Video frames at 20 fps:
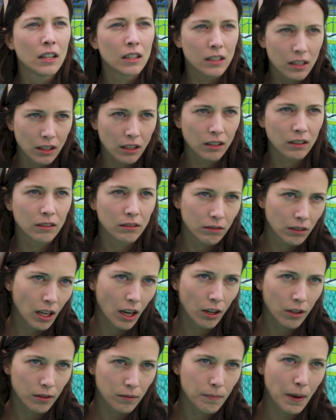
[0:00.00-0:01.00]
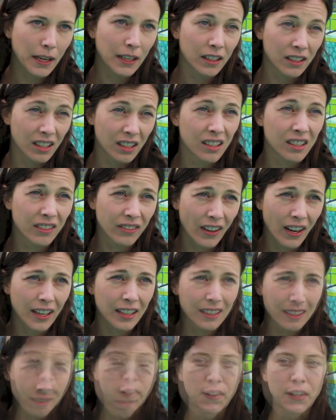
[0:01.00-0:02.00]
to, make this interface.